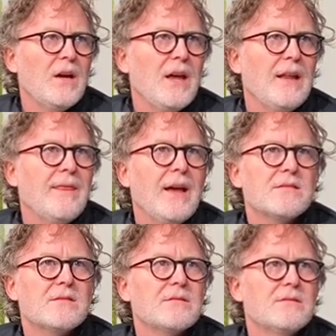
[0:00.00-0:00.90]
And
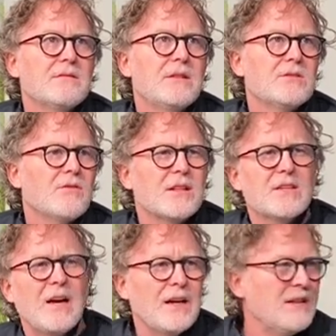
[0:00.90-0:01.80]
that's
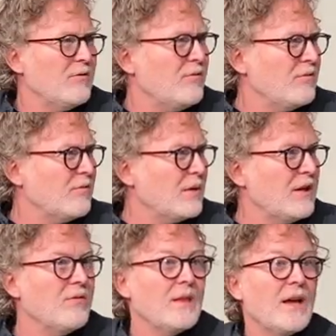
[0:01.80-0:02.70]
kind of, but
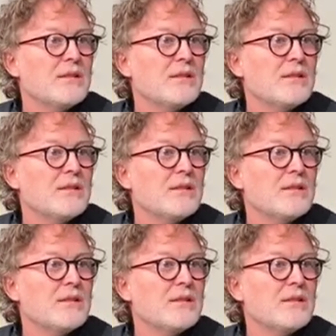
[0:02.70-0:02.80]
even that's